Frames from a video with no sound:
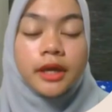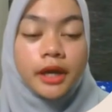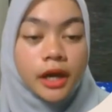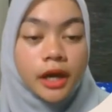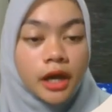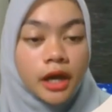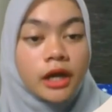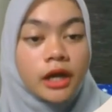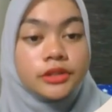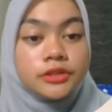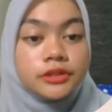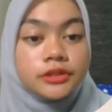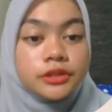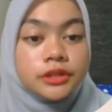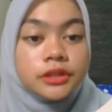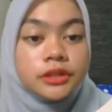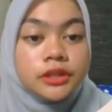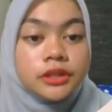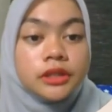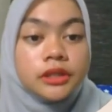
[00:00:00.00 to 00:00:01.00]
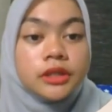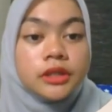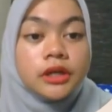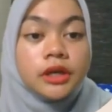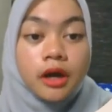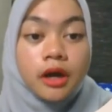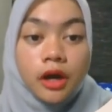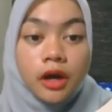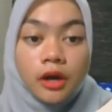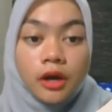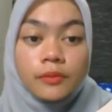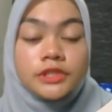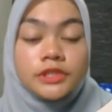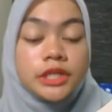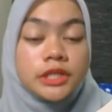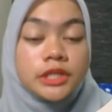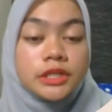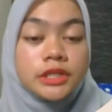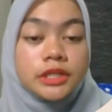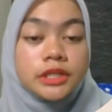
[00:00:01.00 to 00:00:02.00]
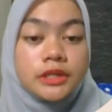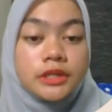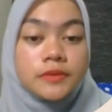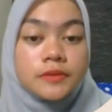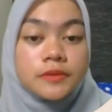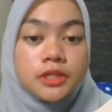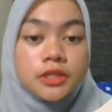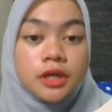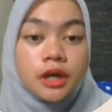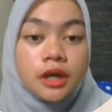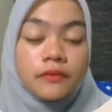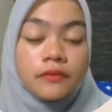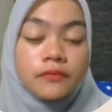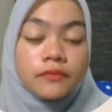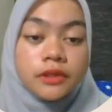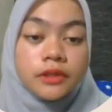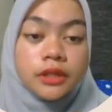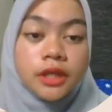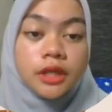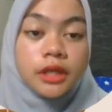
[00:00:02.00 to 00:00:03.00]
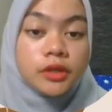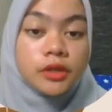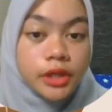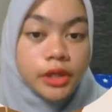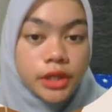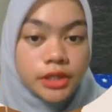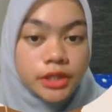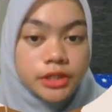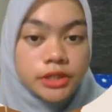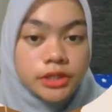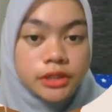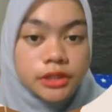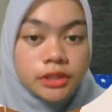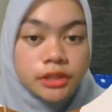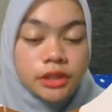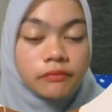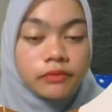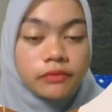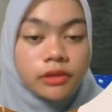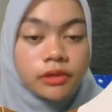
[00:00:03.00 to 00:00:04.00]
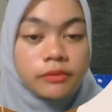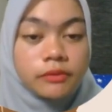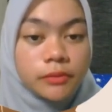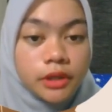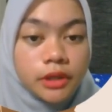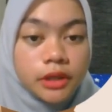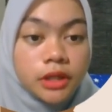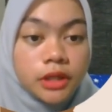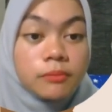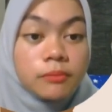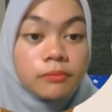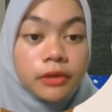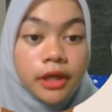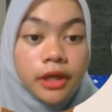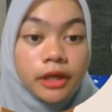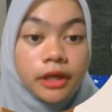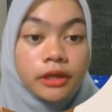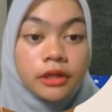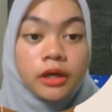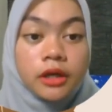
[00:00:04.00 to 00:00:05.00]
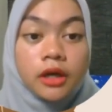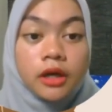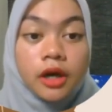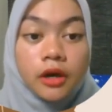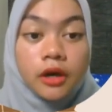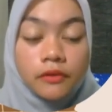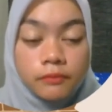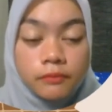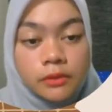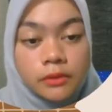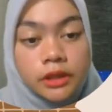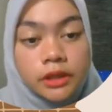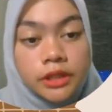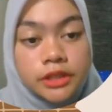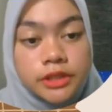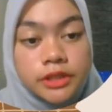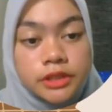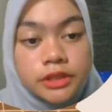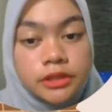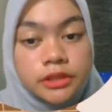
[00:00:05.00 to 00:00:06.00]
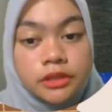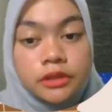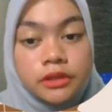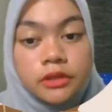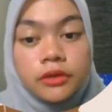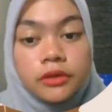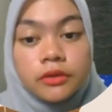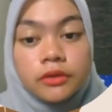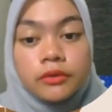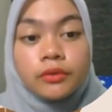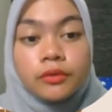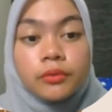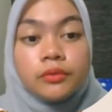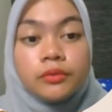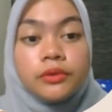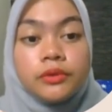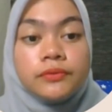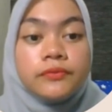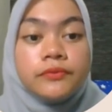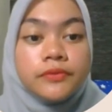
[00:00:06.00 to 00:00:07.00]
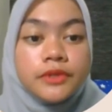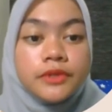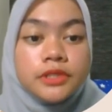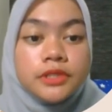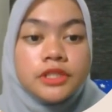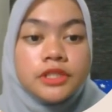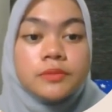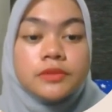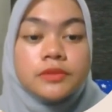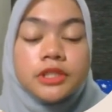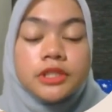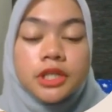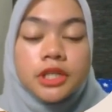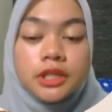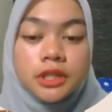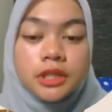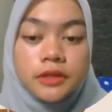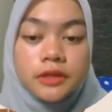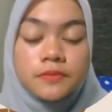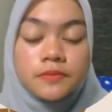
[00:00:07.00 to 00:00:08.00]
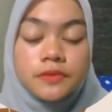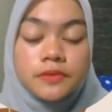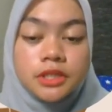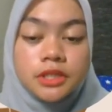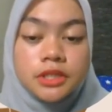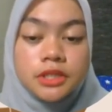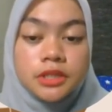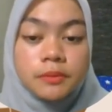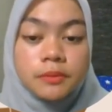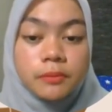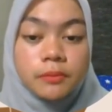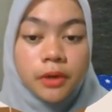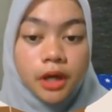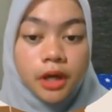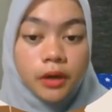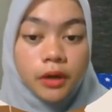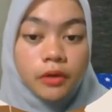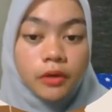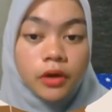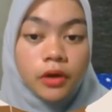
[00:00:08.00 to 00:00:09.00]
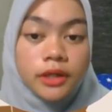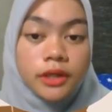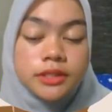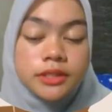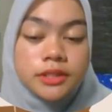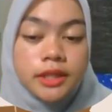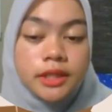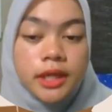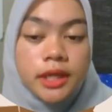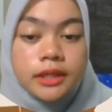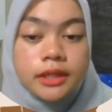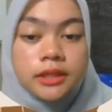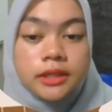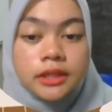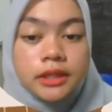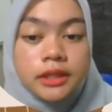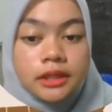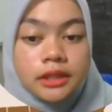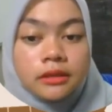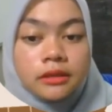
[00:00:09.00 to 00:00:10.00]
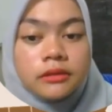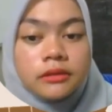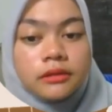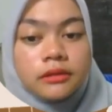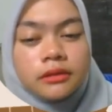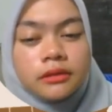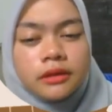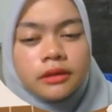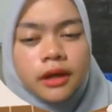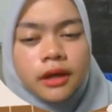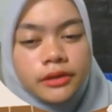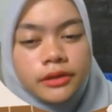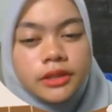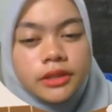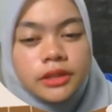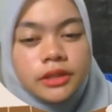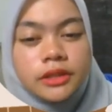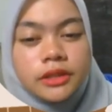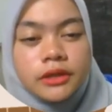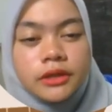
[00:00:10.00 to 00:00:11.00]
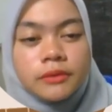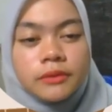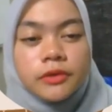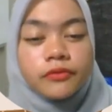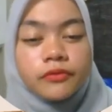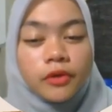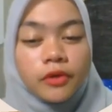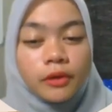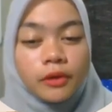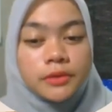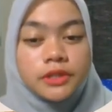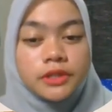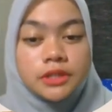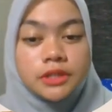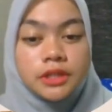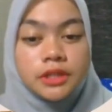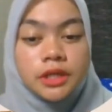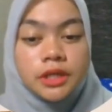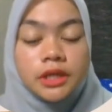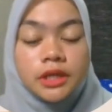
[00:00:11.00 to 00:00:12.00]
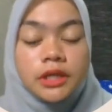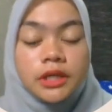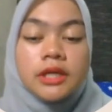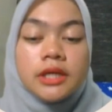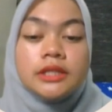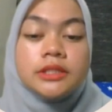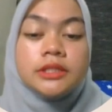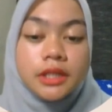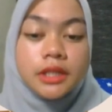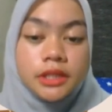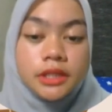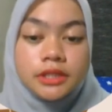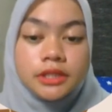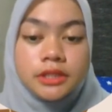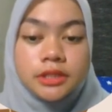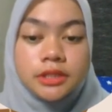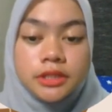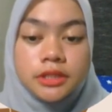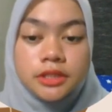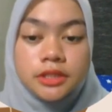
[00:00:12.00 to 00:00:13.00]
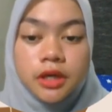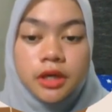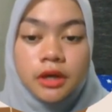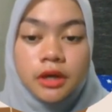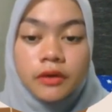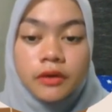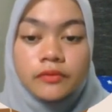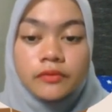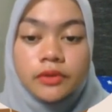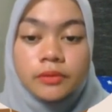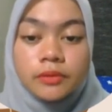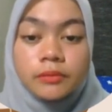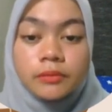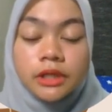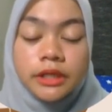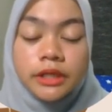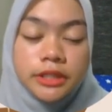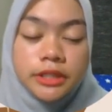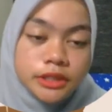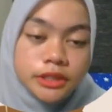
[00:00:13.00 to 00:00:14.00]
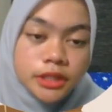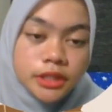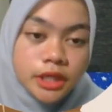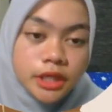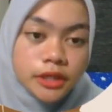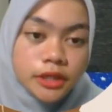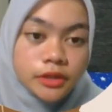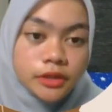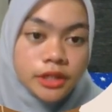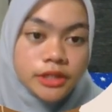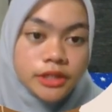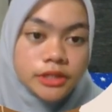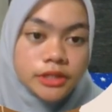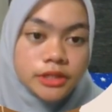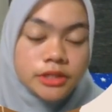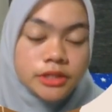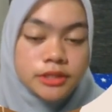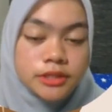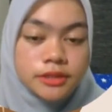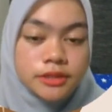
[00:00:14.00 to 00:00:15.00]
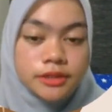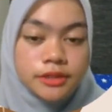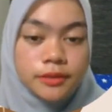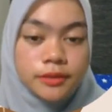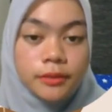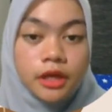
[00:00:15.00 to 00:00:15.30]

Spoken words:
are three objectives of the Education Development Plan of Malaysia. So the first objective is about understanding the current performance and challenges of the Malaysia education system.